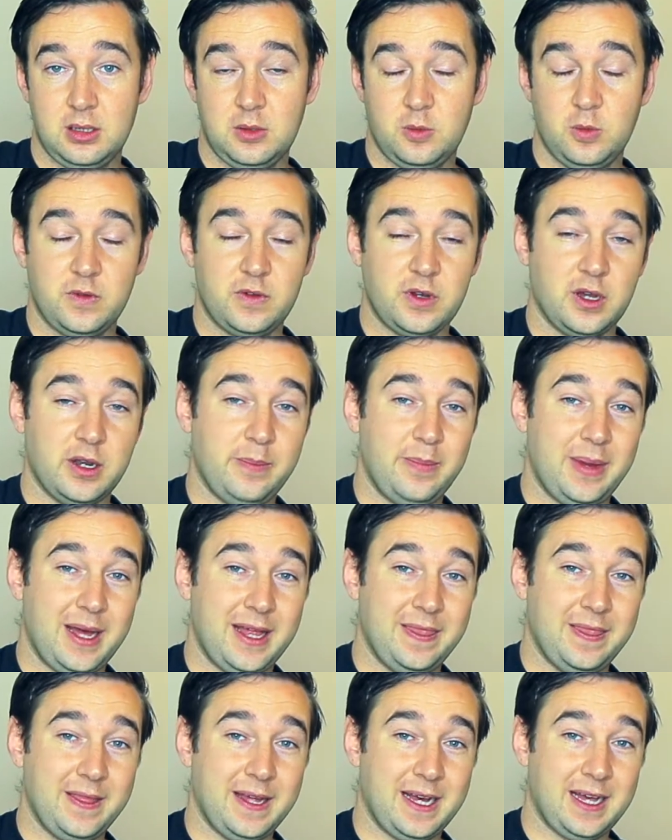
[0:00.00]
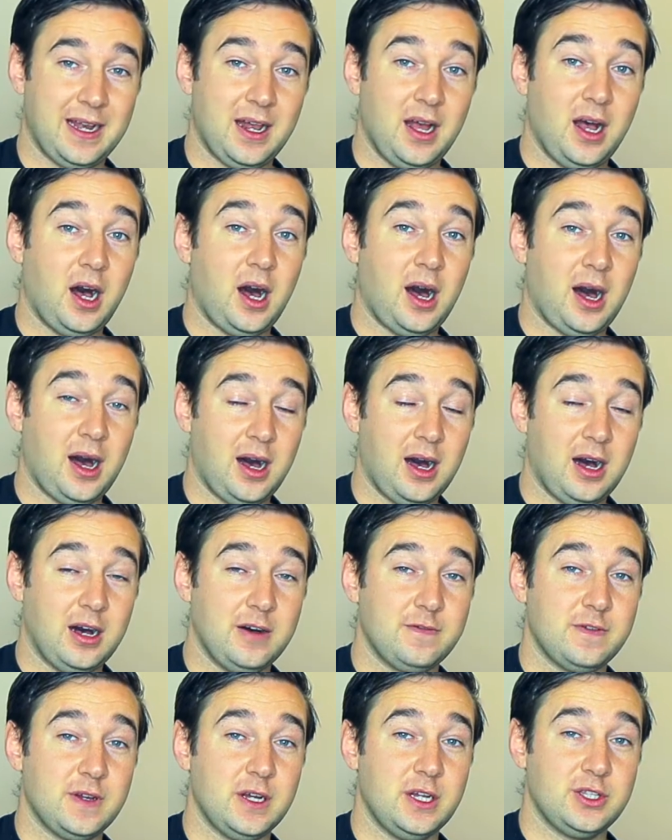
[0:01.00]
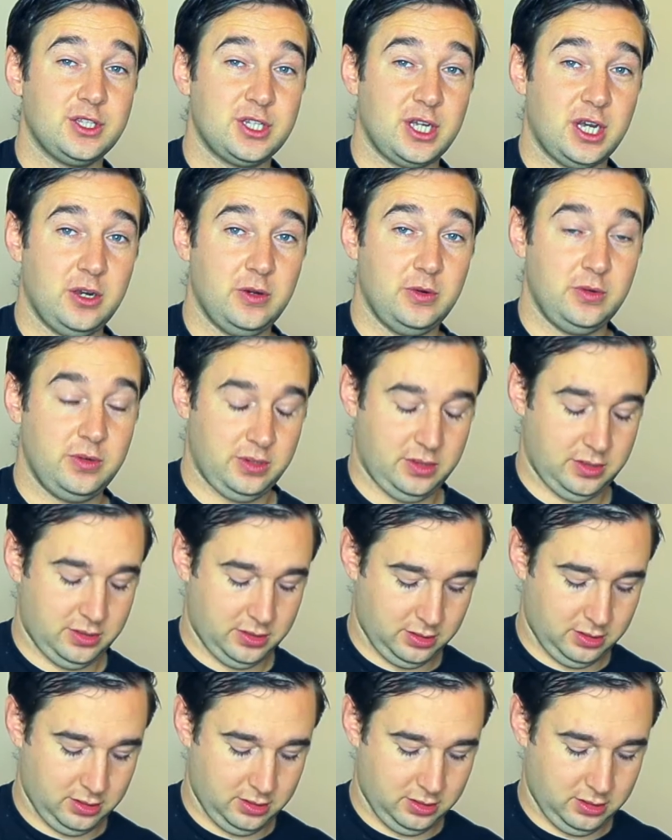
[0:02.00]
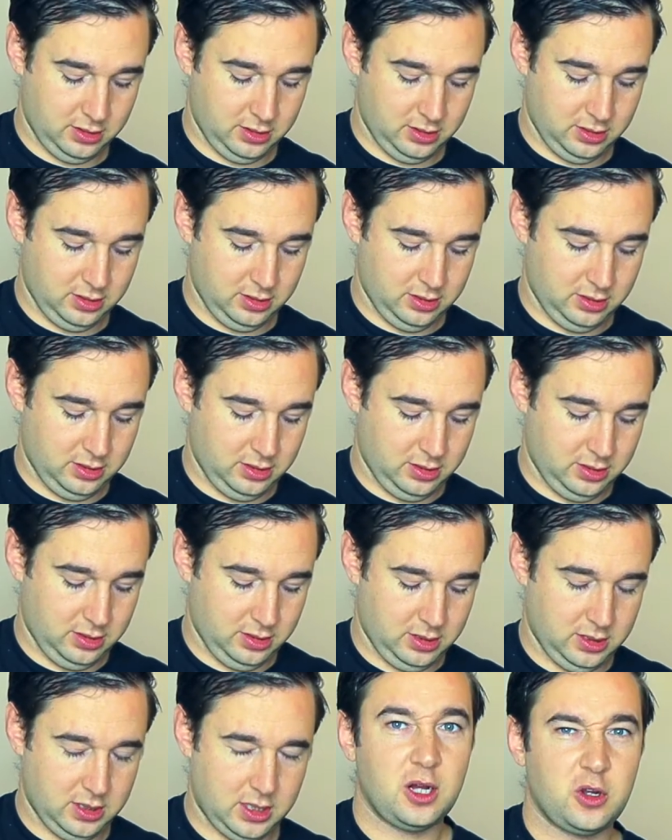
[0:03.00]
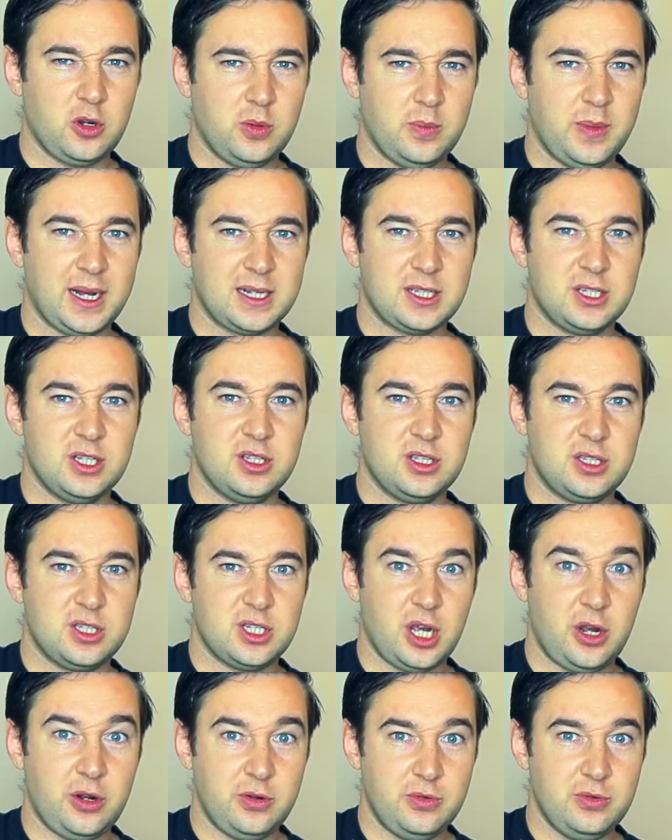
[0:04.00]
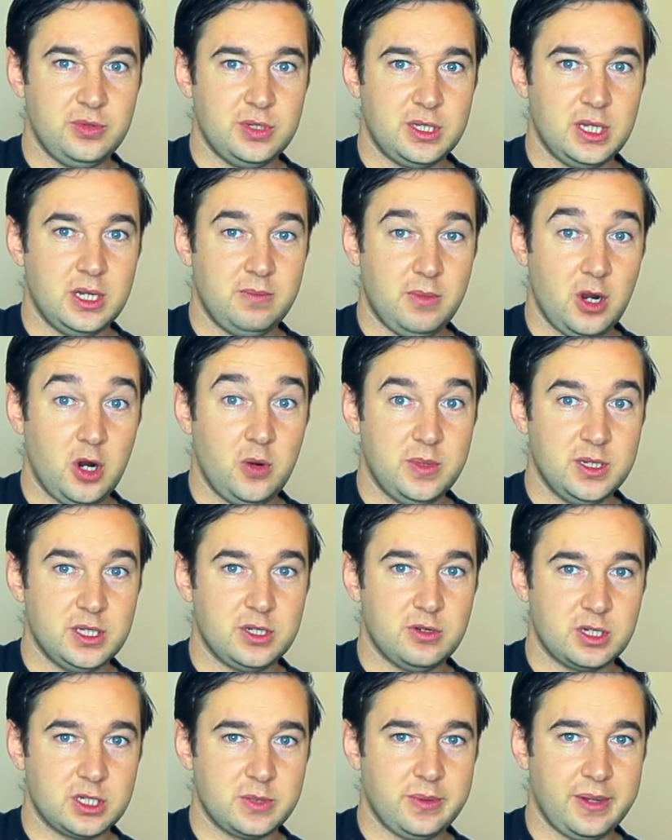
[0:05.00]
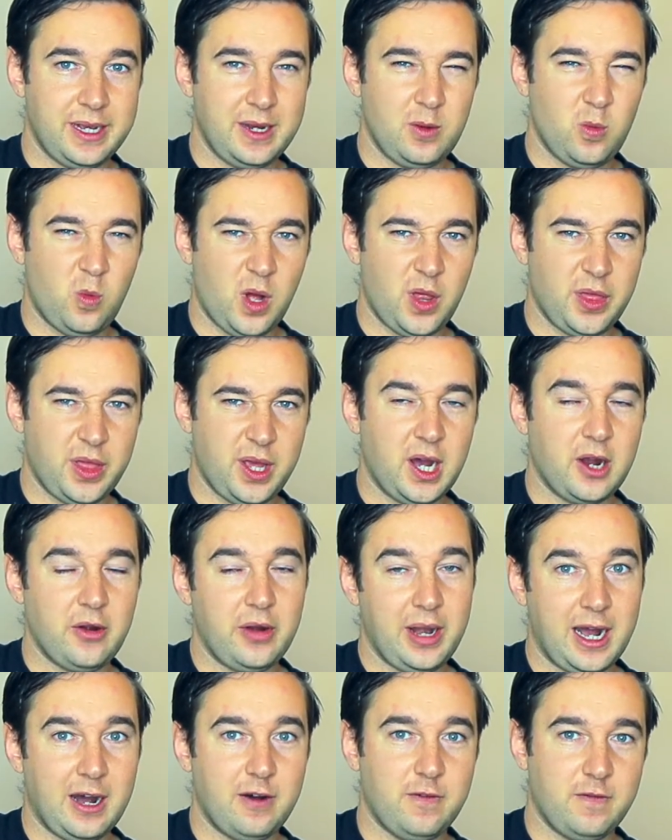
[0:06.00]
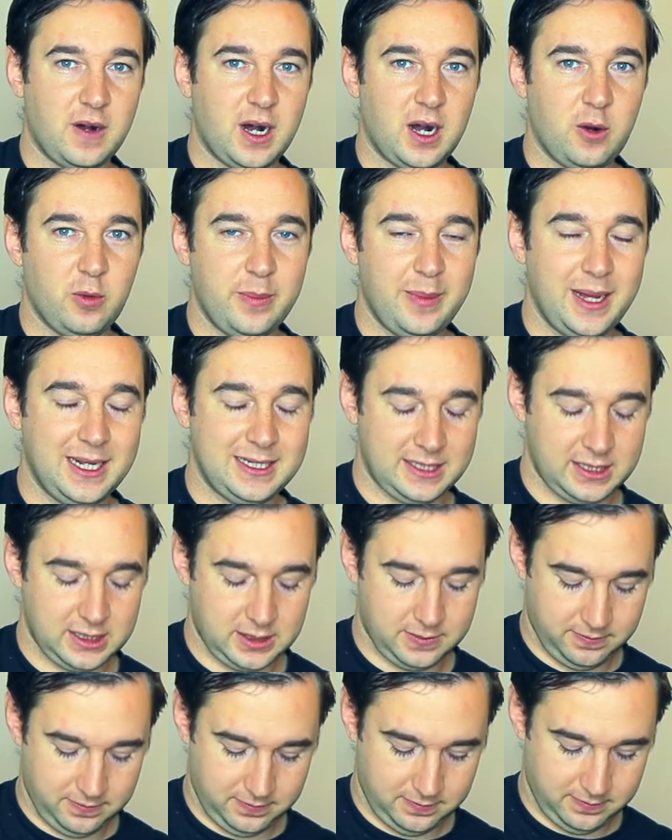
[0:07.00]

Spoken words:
we've got to bend that half a tone. I'll come back to tones in a moment to explain what they are and how far we're bending them.